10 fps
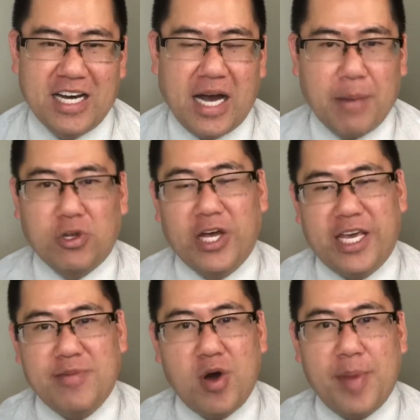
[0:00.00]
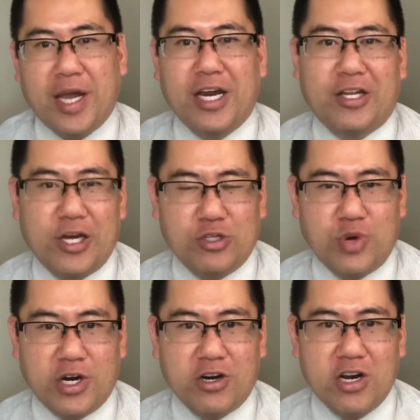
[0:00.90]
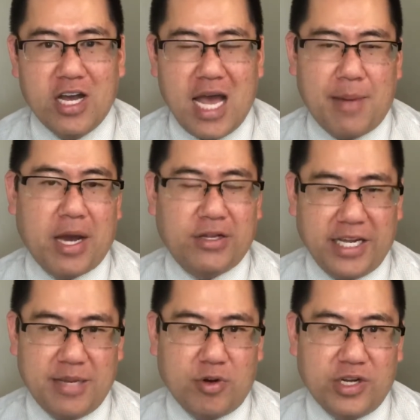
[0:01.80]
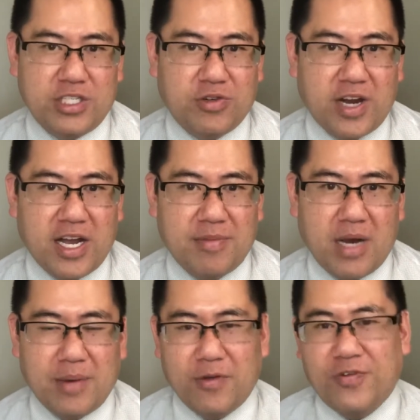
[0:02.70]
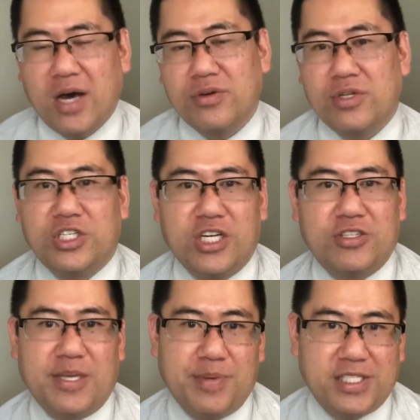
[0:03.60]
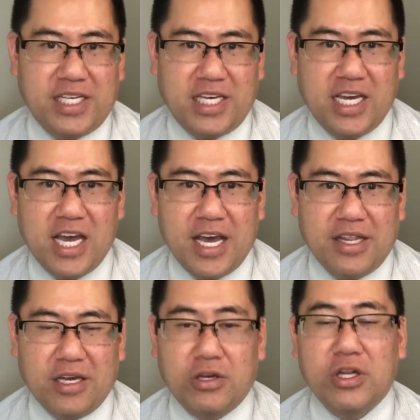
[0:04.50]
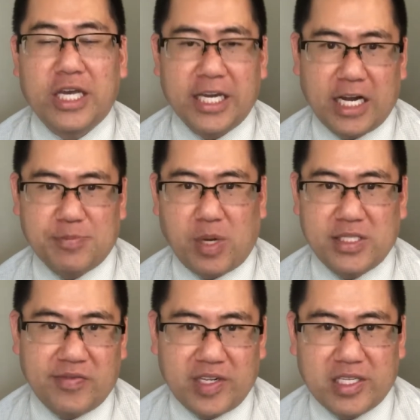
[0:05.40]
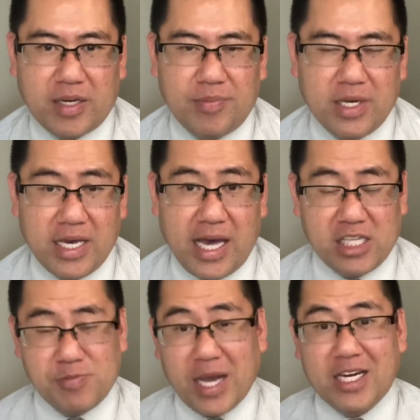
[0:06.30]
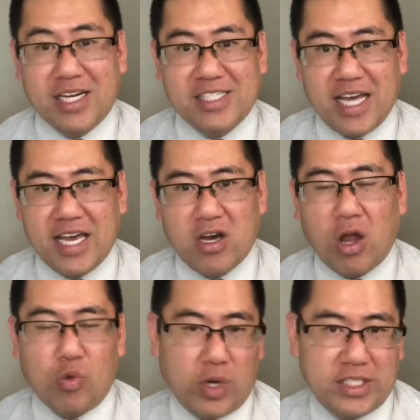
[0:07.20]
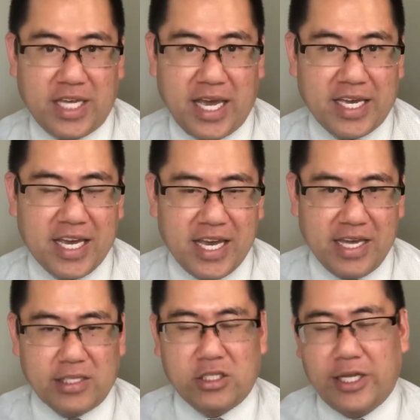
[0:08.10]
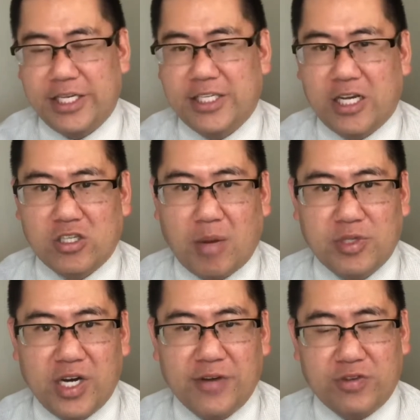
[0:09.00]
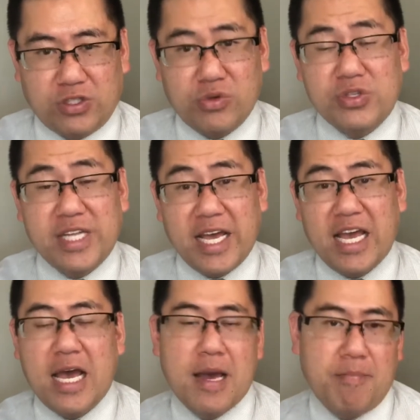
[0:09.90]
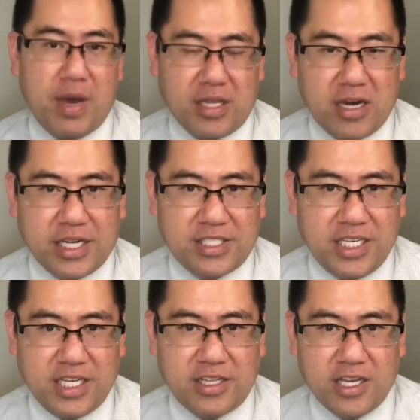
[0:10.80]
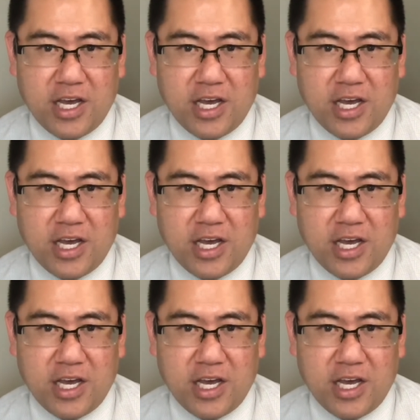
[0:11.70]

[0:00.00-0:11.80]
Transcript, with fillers: I'm Clay Imoo, I'm at Canuck Clay on Twitter, I'm at Clayton Imoo on Instagram, I'm the founder of the GLCPC, the Good Looking Canucks Positivity Club, and this is my Canucks take, all in one take. It's Clay's Canucks commentary for Tuesday, May the 19th.